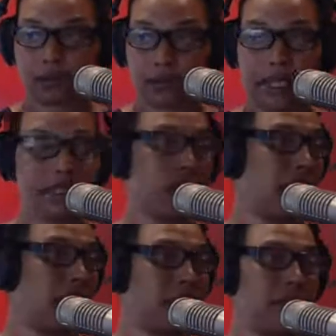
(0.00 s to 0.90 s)
Let's
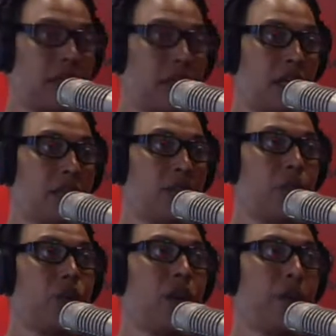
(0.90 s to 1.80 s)
not
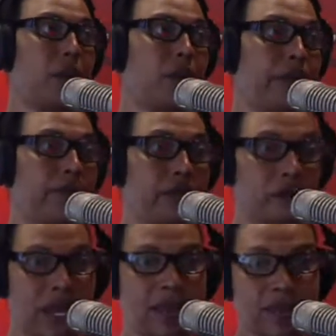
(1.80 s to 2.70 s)
lose our memory.
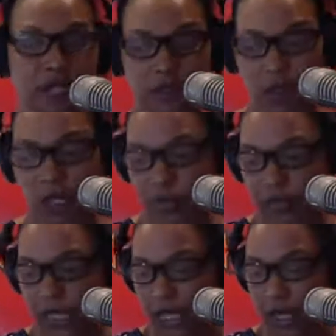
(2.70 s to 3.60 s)
Okay, that's all I'm
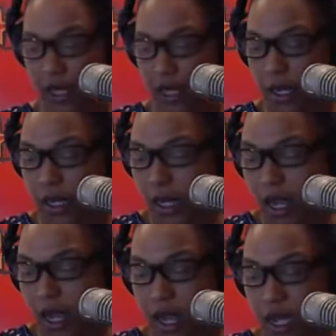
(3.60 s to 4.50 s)
saying.
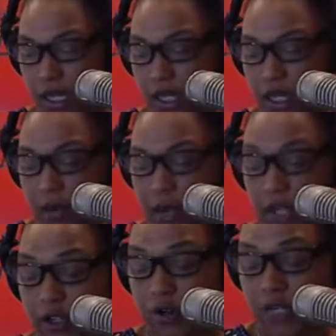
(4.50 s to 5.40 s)

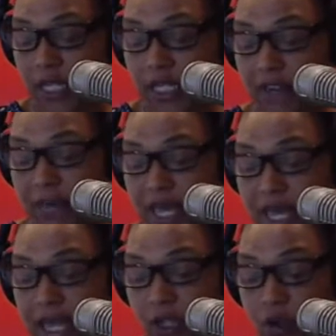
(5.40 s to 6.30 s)
Caymanians are being left
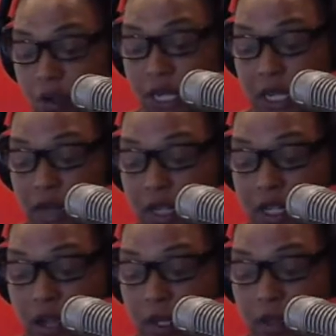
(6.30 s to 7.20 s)
behind. Too many of our
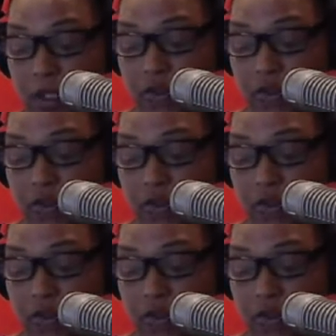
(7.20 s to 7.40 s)
young people are